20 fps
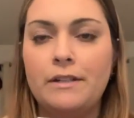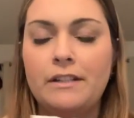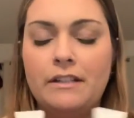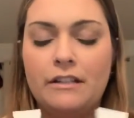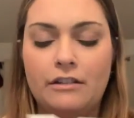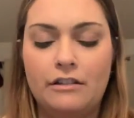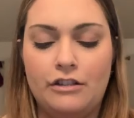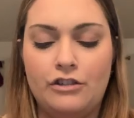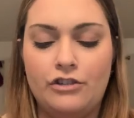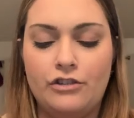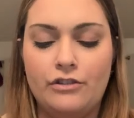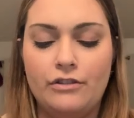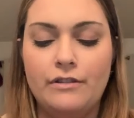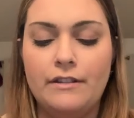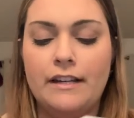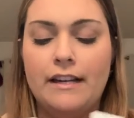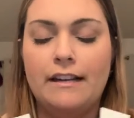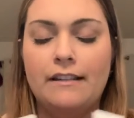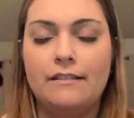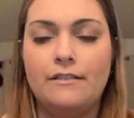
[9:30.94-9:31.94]
and conditioner
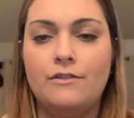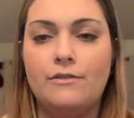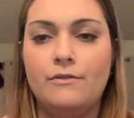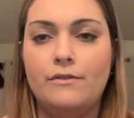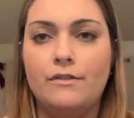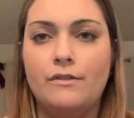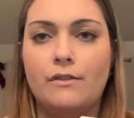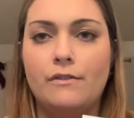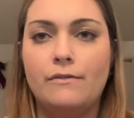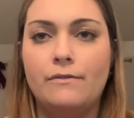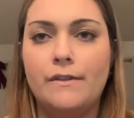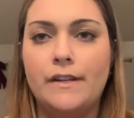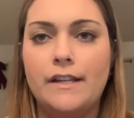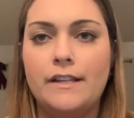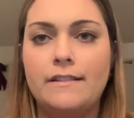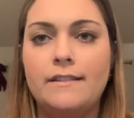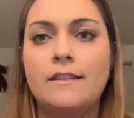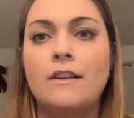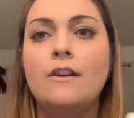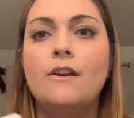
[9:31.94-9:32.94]
that has no
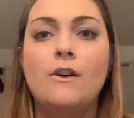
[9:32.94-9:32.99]
sulfates